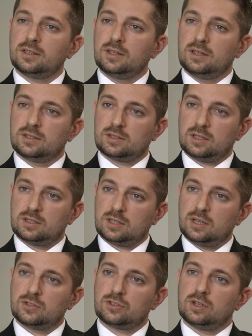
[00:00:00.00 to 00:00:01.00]
is
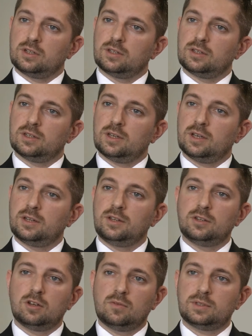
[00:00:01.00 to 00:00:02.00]
essentially an
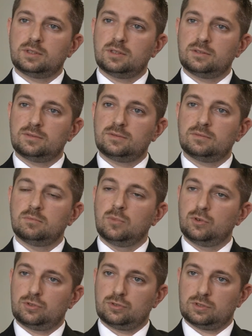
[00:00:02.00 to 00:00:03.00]
innovative
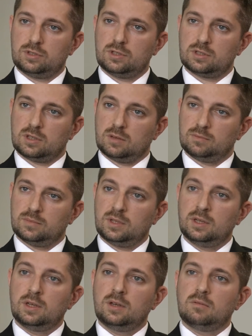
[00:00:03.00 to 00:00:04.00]
motion system
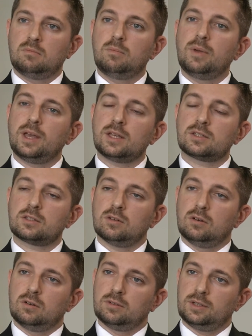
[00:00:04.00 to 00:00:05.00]
based
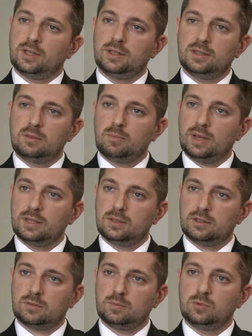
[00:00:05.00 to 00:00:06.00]
on
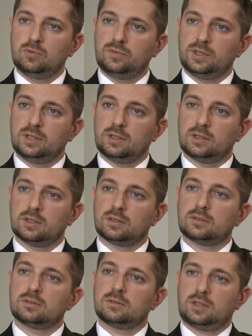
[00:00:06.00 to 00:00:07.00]
independent moving
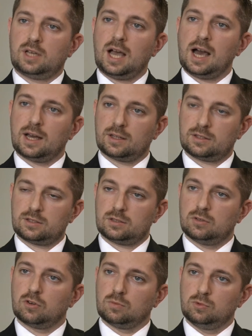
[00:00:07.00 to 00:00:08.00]
carts
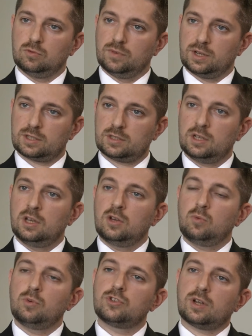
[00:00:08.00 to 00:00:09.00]
or movers
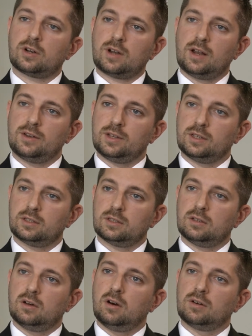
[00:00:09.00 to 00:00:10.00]
which are running
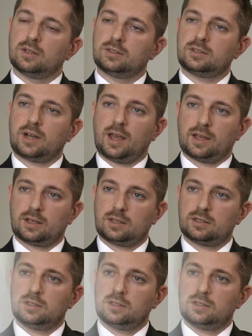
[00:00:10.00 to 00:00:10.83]
on a track